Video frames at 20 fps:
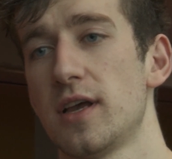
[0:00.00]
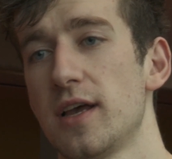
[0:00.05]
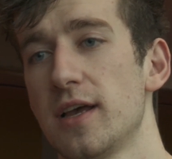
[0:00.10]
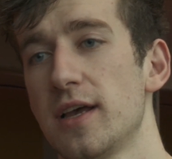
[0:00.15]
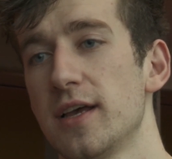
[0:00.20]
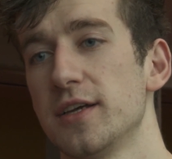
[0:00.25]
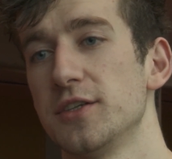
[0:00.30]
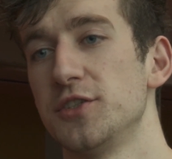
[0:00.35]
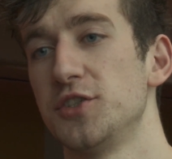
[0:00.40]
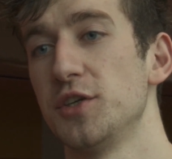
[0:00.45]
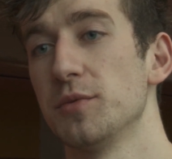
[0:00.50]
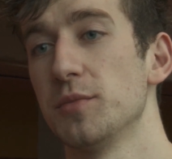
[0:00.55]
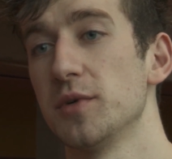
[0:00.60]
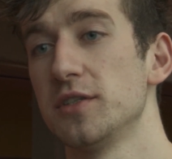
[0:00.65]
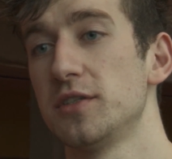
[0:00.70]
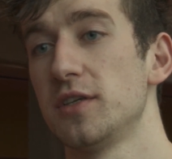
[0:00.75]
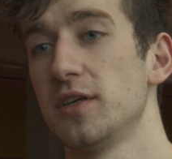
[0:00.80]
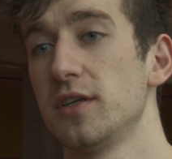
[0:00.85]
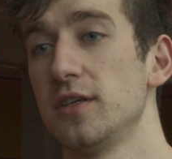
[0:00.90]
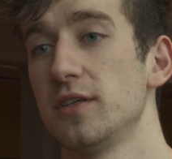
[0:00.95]

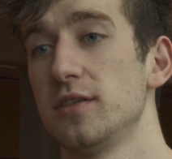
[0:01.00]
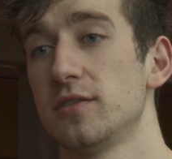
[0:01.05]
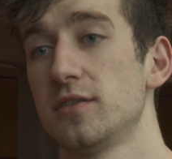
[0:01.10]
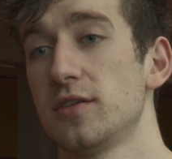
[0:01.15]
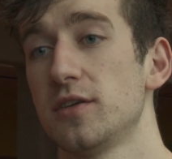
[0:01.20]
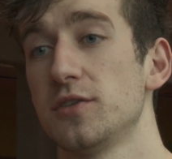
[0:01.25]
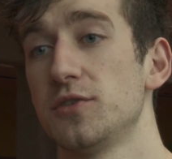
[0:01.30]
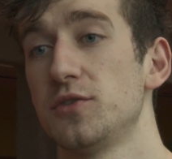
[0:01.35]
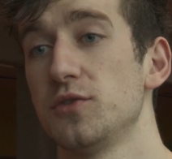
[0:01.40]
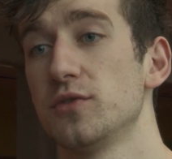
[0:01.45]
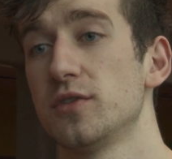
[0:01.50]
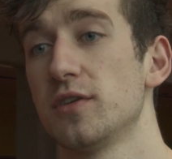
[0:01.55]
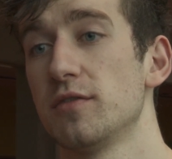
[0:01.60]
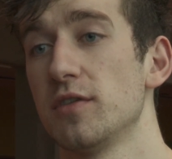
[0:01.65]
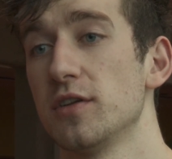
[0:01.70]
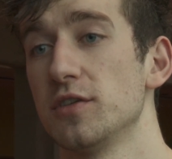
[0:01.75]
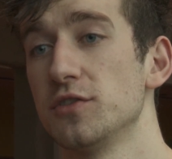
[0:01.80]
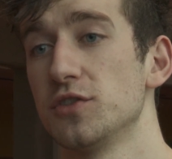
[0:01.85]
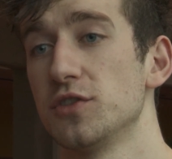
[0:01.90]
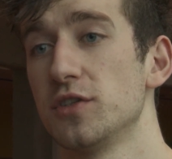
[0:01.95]
GMIT to do
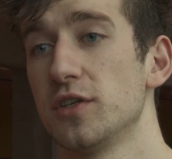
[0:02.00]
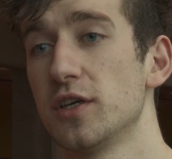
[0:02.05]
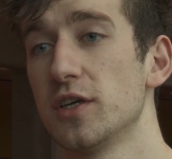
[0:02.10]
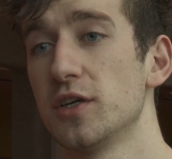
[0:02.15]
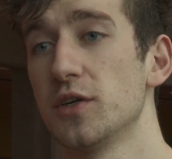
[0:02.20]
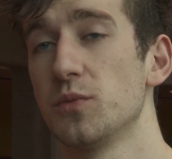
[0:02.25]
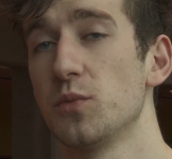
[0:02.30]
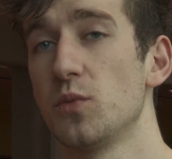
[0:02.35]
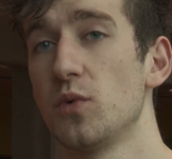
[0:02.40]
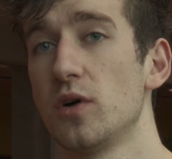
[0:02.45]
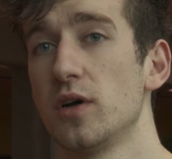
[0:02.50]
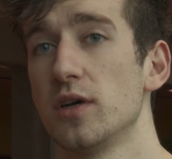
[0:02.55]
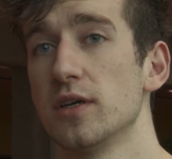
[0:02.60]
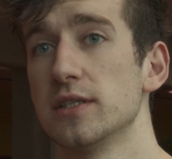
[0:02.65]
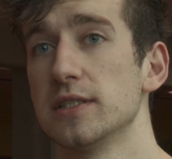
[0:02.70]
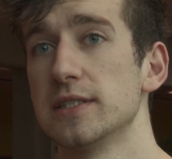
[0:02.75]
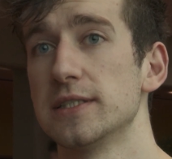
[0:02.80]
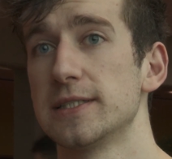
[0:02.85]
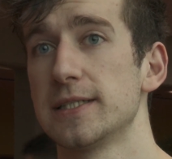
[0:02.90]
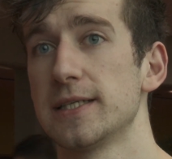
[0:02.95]
civil engineering
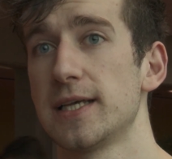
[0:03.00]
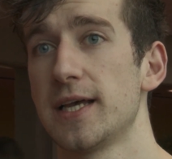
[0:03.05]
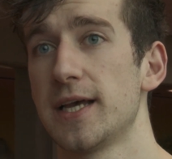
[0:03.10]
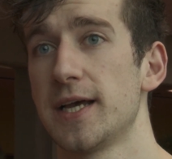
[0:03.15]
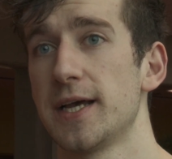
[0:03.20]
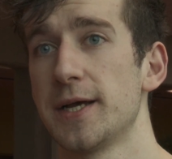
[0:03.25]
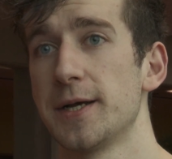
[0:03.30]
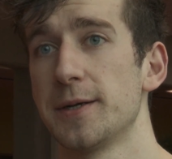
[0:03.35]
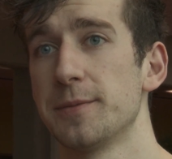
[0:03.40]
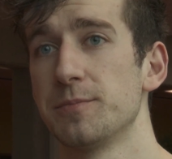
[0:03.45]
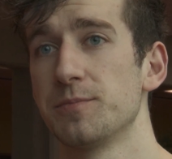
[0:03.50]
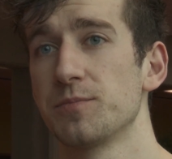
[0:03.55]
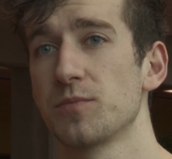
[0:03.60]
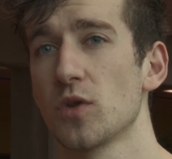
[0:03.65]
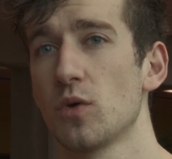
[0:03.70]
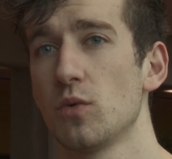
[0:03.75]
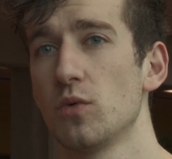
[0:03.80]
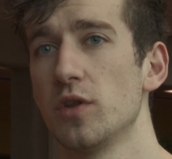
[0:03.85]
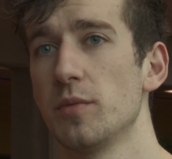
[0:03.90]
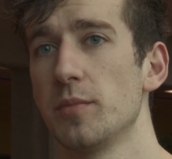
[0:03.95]
was, one
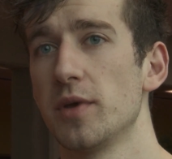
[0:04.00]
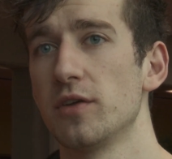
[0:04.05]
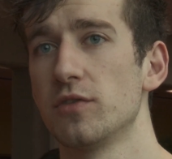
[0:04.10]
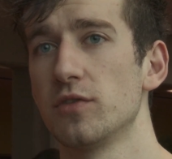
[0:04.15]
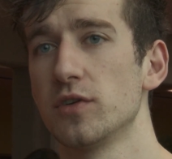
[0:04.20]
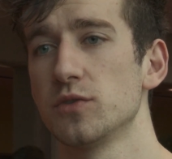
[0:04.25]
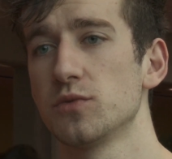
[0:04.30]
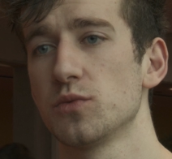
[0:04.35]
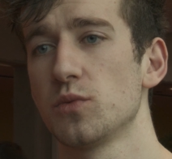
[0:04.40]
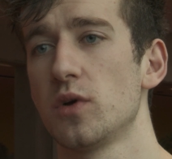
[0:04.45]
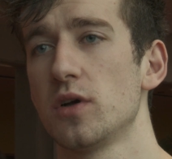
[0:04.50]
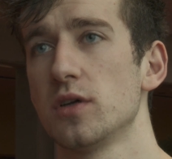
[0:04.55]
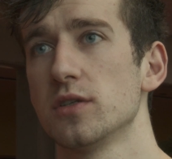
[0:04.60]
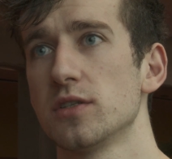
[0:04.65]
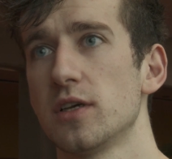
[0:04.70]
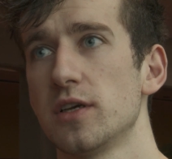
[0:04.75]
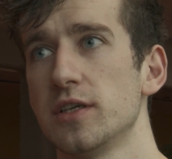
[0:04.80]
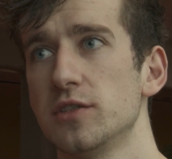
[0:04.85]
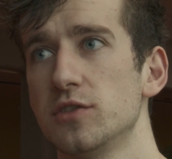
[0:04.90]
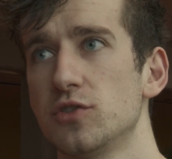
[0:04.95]
of the main reasons
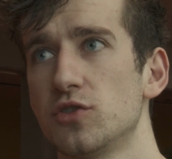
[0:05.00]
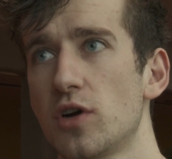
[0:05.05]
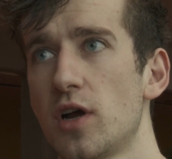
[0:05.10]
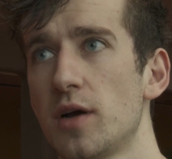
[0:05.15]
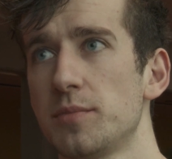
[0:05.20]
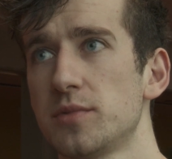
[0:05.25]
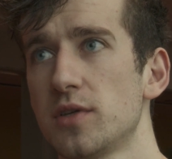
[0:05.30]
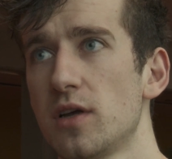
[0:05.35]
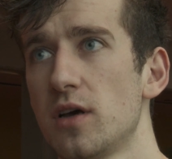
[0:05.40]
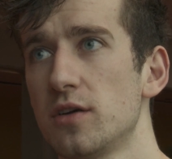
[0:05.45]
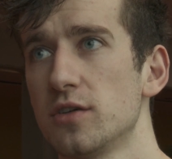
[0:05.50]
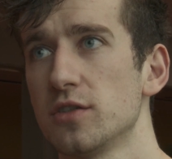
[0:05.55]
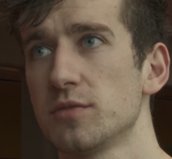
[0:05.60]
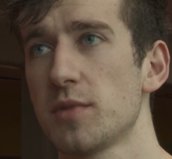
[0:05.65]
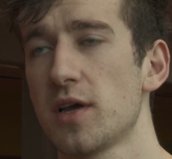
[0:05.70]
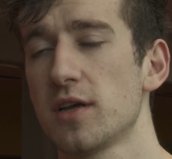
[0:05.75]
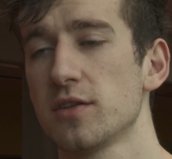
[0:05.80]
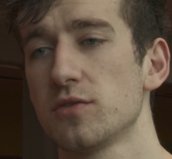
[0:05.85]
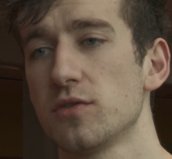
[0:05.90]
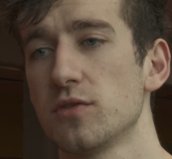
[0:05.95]
was I dropped honours
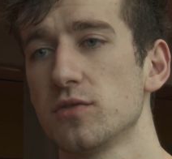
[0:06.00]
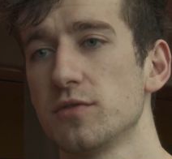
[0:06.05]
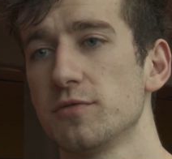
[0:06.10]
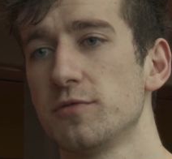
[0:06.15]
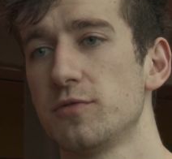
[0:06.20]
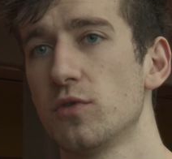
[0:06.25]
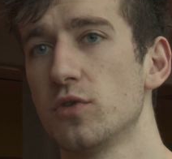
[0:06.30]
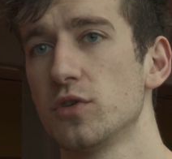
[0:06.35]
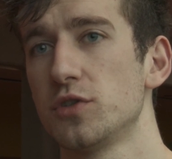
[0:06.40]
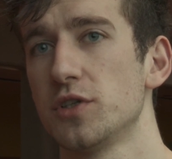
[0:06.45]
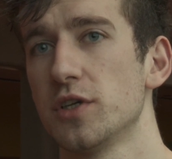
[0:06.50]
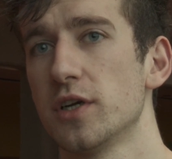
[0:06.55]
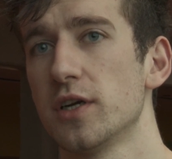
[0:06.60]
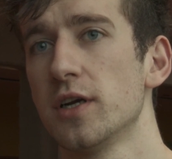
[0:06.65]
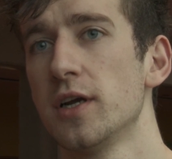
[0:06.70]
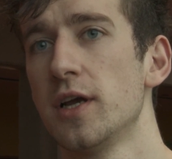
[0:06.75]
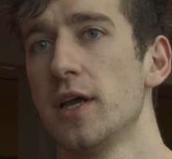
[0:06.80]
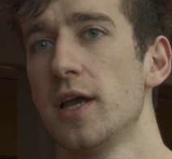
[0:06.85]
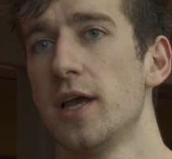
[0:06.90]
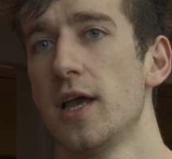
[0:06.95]
maths when I was in fourth
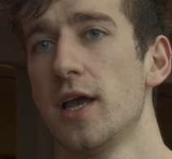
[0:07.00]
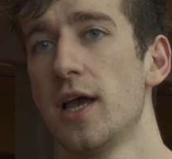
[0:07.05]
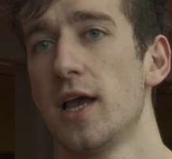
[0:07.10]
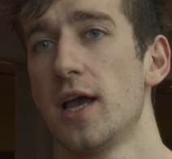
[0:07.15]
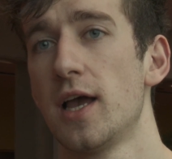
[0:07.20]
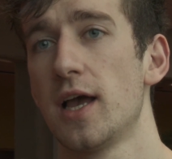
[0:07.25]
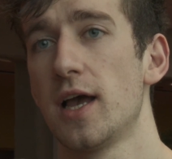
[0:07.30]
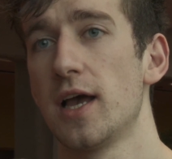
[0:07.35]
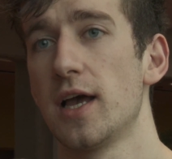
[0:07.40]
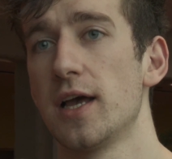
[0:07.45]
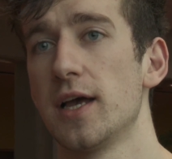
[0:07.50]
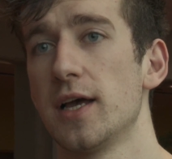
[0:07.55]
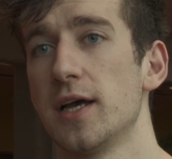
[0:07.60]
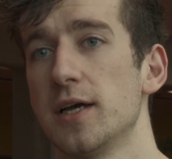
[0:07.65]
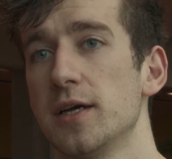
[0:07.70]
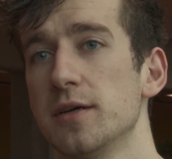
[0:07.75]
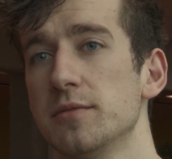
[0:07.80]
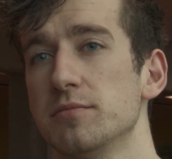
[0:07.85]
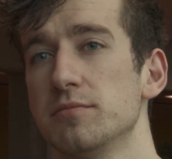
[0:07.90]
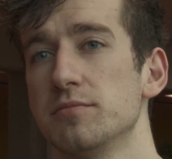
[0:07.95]
year,
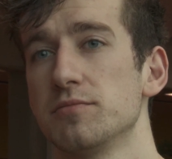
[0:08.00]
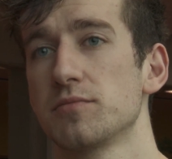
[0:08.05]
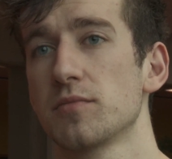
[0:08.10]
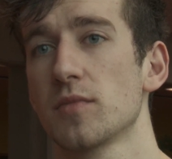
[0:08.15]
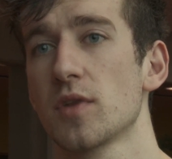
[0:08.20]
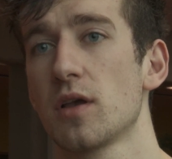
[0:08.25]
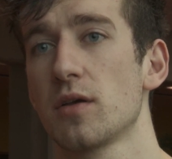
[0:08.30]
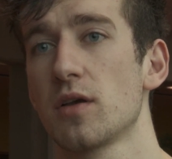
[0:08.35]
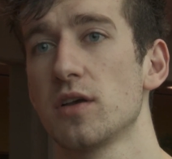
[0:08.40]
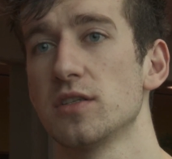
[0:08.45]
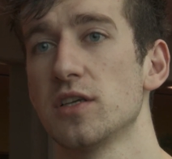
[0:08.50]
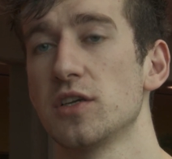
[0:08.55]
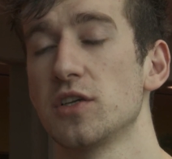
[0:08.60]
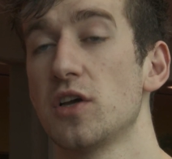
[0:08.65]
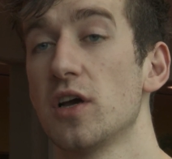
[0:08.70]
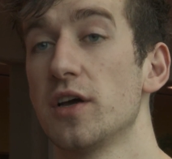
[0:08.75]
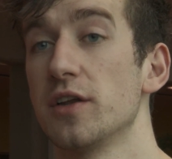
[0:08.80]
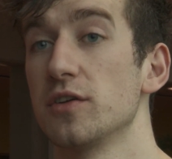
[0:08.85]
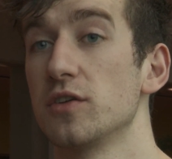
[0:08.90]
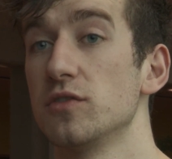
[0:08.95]
because I
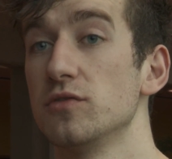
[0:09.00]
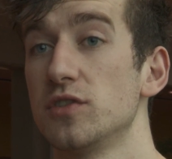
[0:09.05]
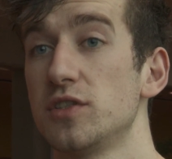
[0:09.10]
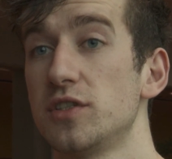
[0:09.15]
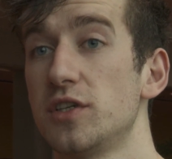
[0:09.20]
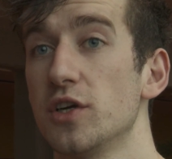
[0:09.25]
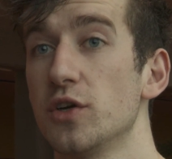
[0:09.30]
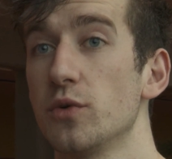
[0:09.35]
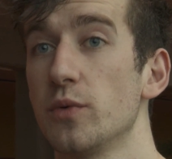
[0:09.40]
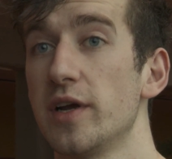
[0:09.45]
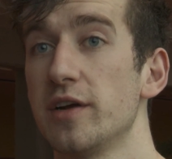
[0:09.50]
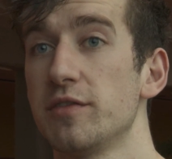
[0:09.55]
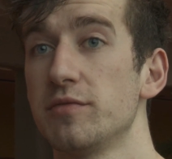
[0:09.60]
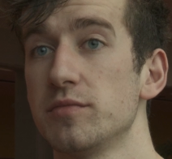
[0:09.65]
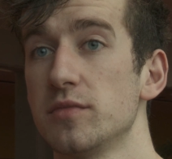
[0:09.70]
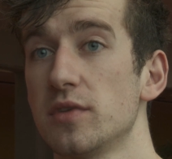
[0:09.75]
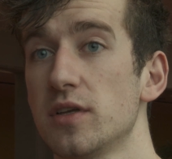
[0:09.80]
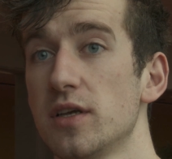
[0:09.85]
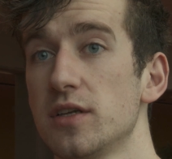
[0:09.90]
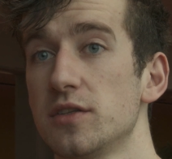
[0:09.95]
kind of steered away
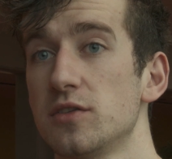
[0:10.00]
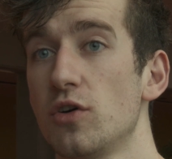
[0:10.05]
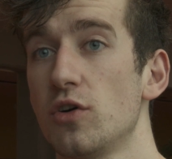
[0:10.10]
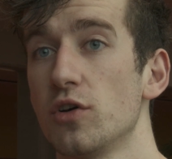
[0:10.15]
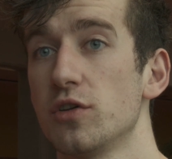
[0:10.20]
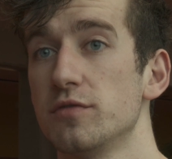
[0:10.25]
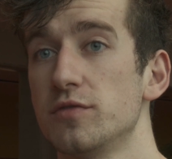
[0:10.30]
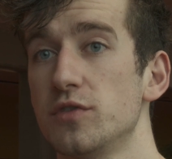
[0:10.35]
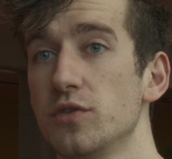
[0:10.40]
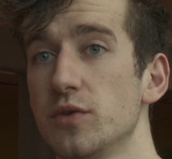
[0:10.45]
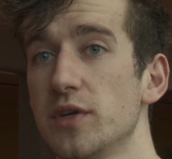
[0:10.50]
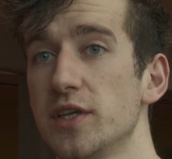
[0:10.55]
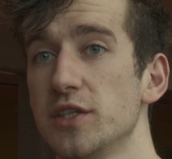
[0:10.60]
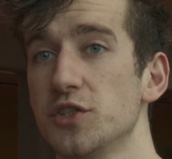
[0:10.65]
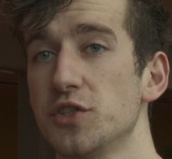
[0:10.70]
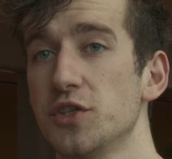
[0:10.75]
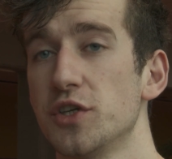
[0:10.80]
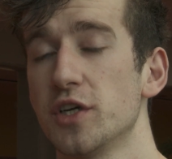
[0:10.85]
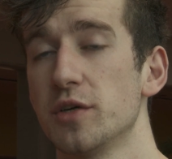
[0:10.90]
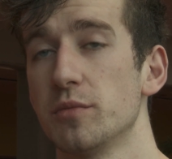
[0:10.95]
from the thought of doing
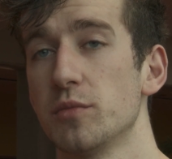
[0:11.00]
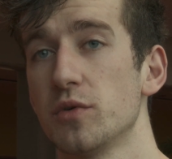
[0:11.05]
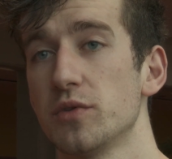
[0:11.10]
engineering.